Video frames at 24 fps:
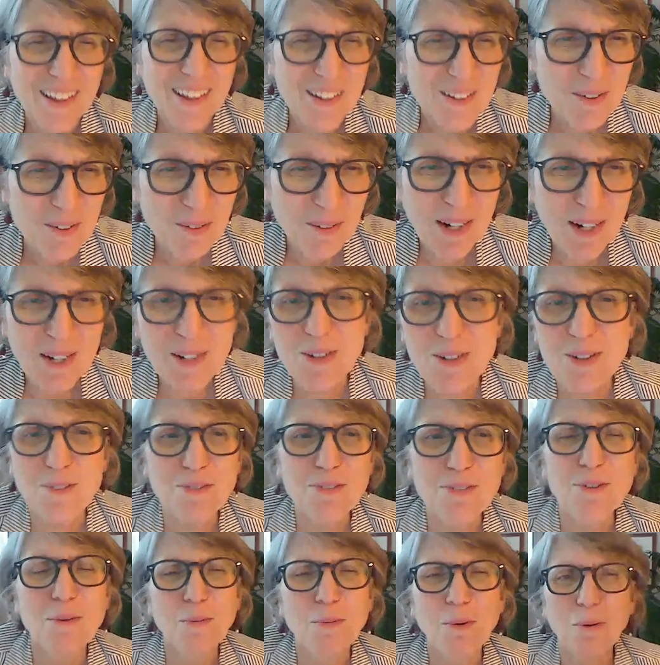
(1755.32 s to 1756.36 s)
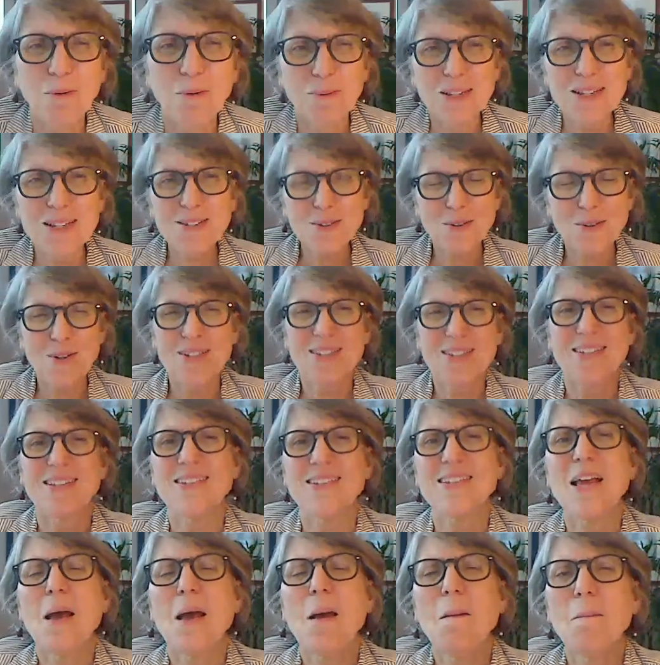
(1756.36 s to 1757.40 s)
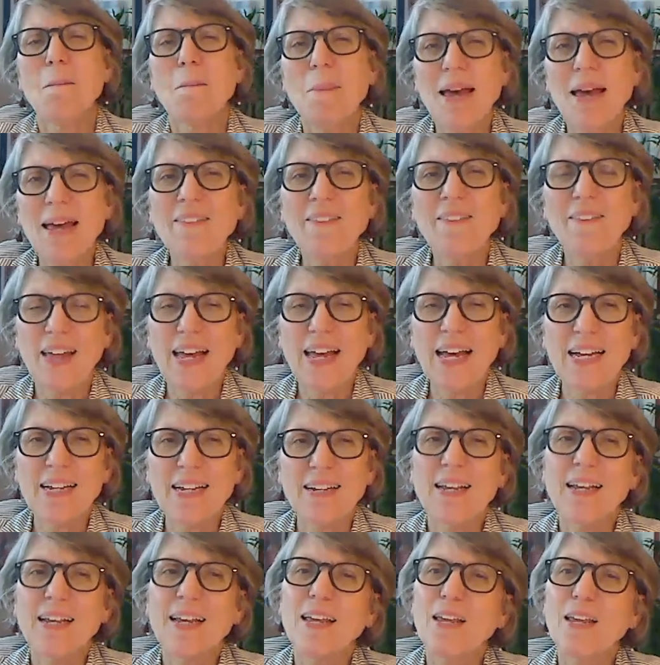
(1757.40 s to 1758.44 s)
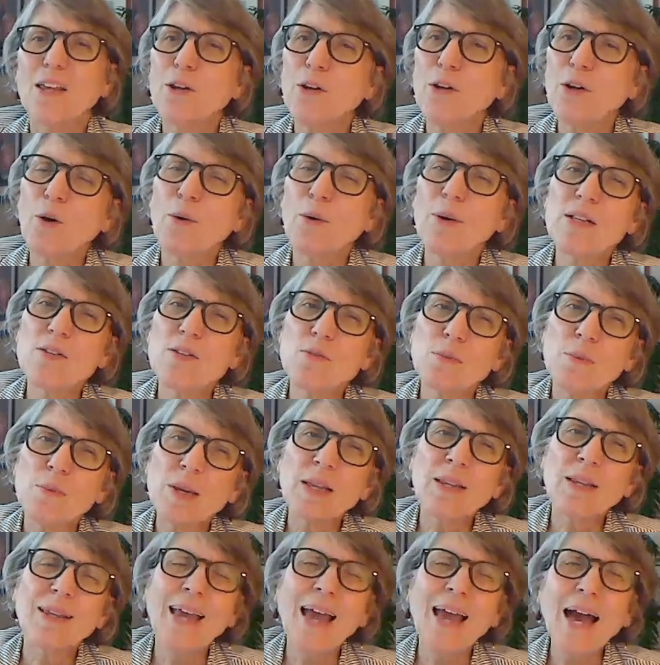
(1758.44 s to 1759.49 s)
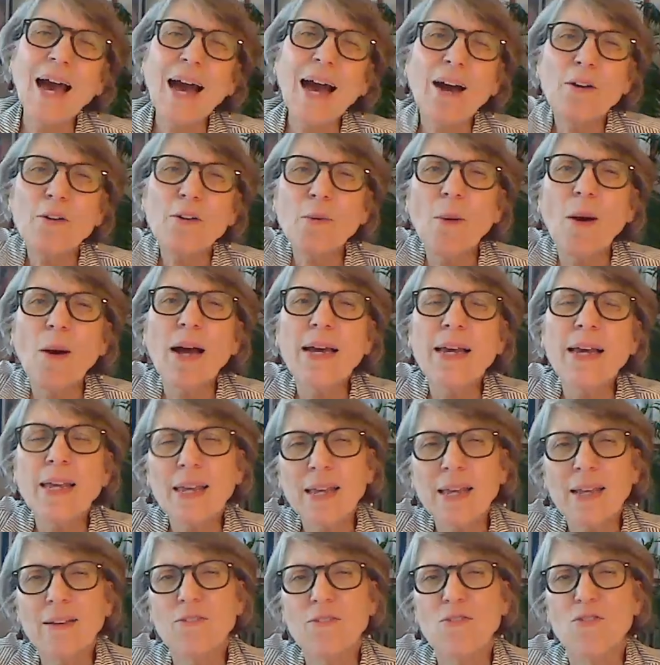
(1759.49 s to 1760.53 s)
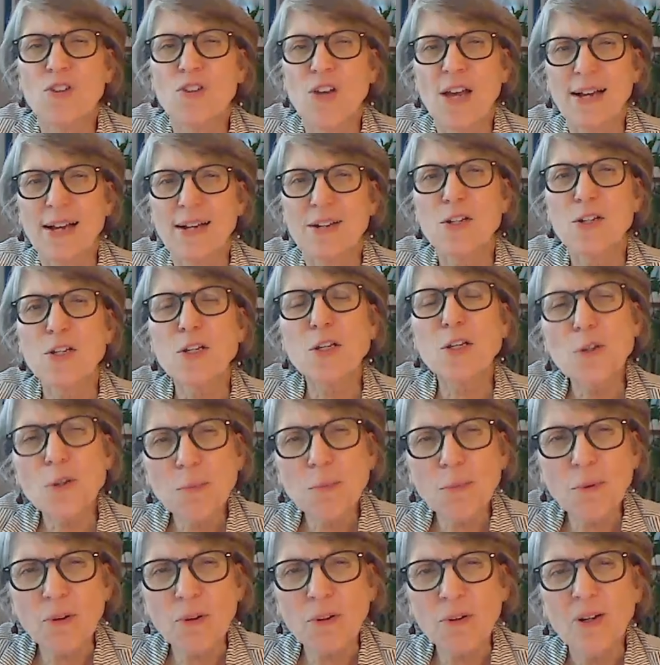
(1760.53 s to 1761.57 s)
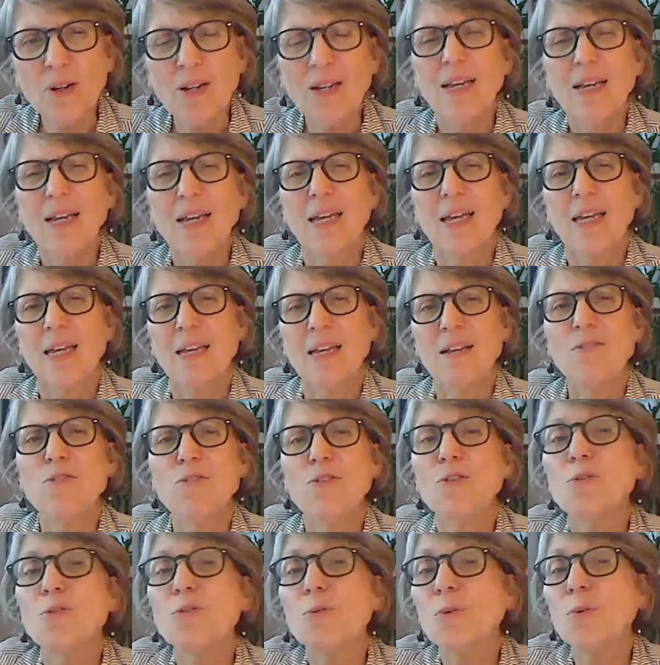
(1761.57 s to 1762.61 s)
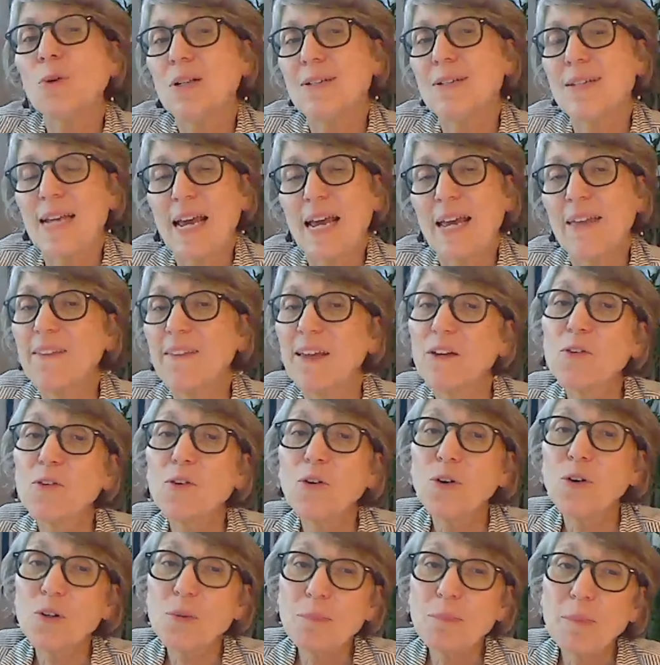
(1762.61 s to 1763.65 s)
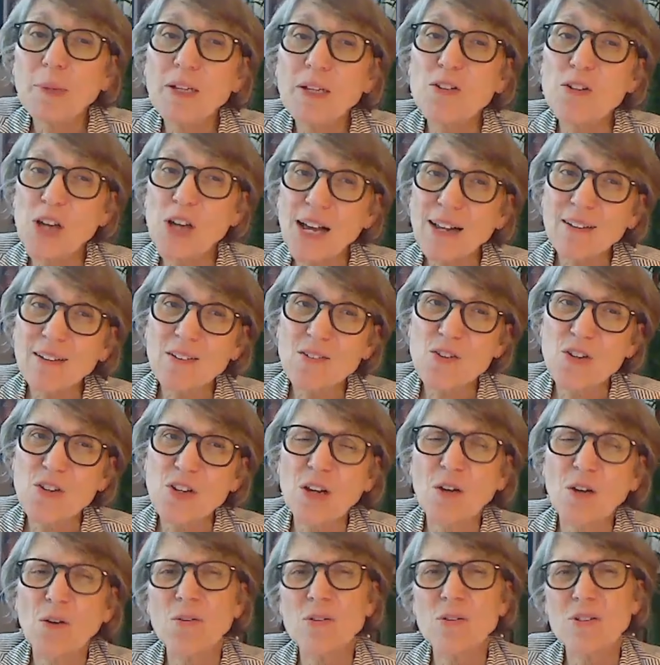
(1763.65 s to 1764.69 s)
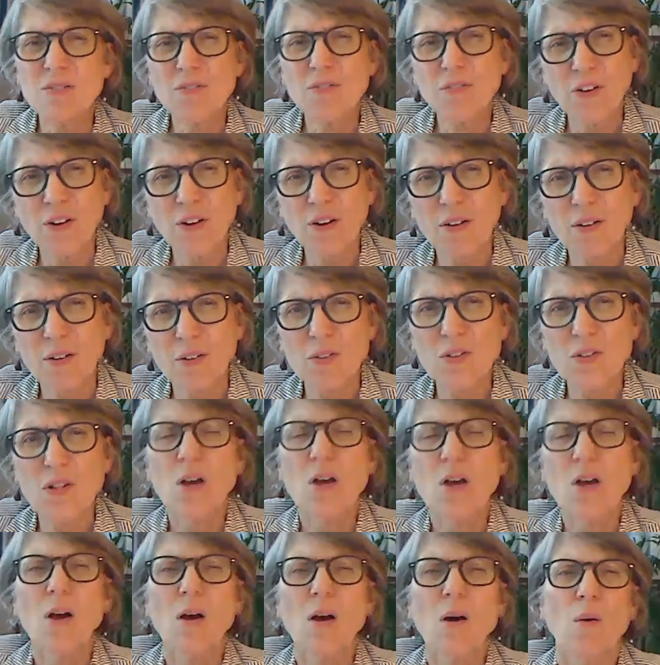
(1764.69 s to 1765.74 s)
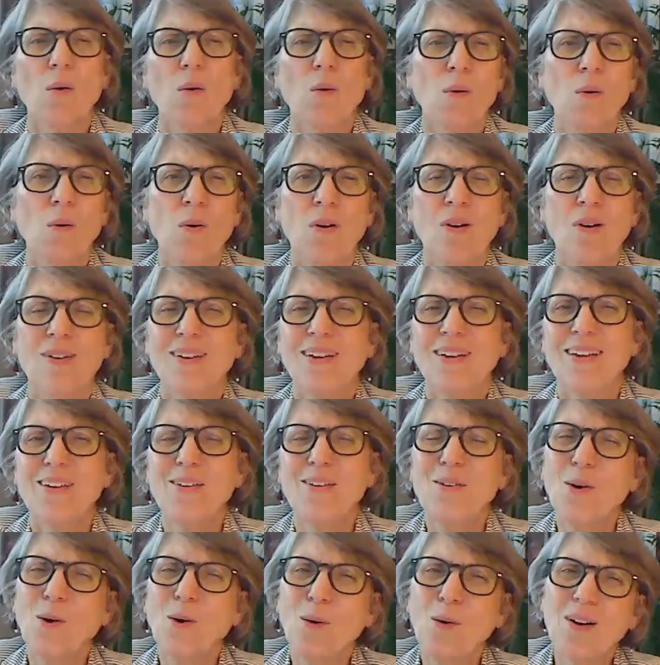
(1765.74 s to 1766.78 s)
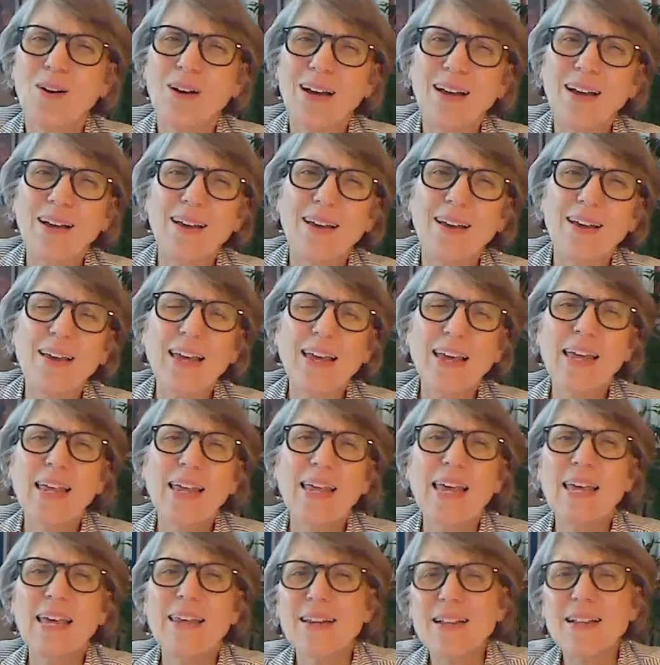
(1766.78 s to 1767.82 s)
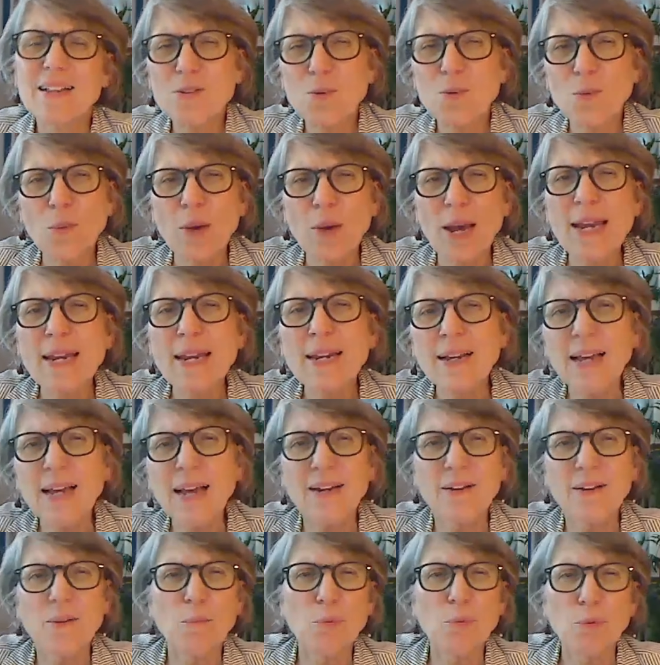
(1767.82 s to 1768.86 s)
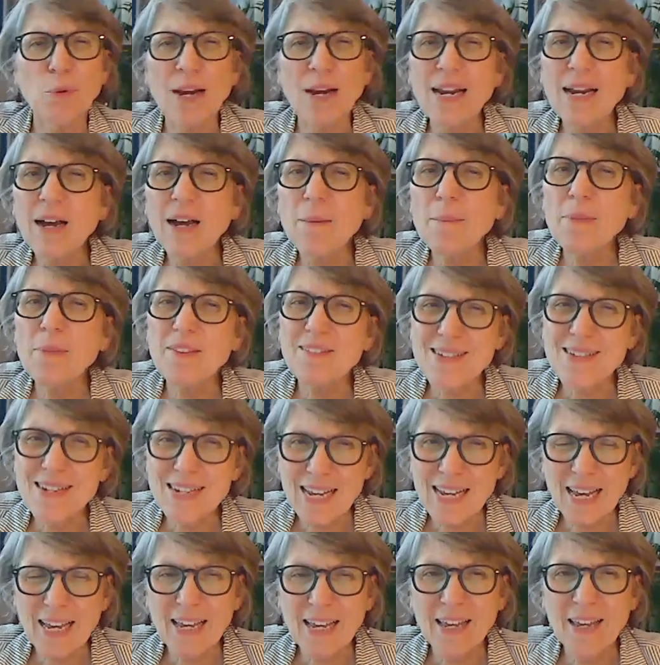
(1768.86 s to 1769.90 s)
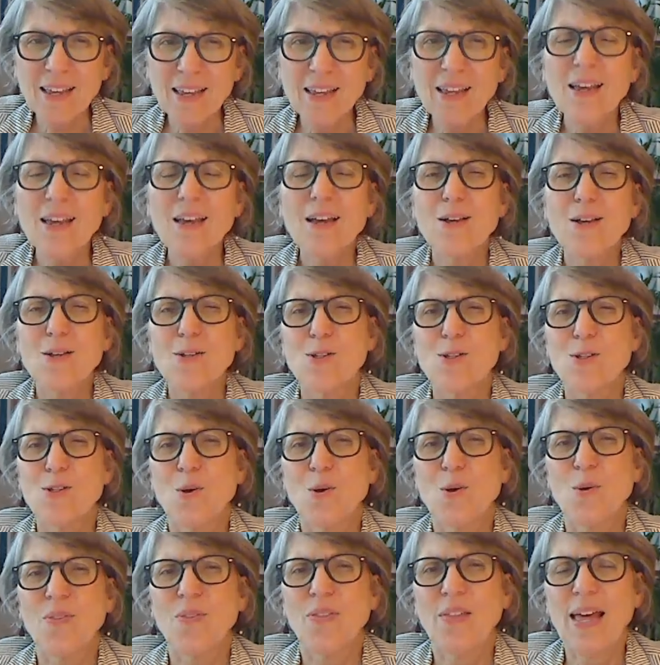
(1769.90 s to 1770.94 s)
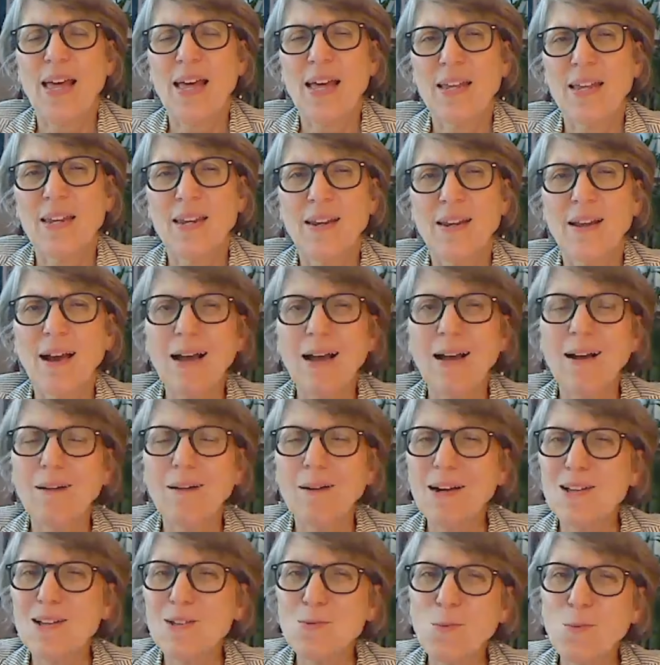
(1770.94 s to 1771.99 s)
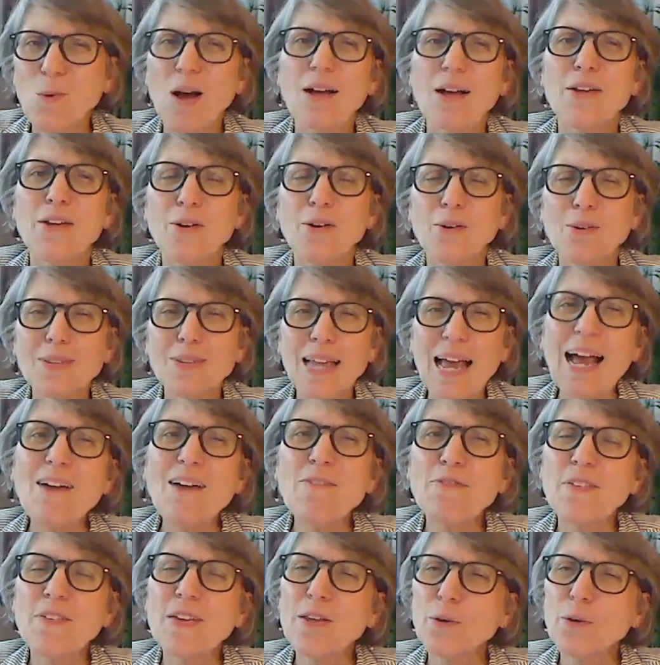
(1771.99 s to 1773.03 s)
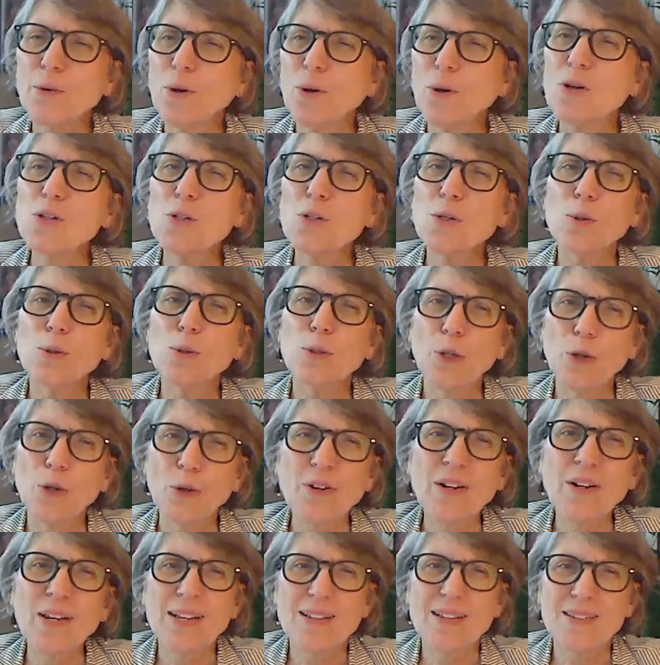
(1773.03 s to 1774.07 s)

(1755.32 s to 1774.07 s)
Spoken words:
director of humor resources meant that, it's really, how do I inject humor into a day that could be challenging or difficult, or, and it's a way to kind of break up the day. So then, because while you're laughing, you're also learning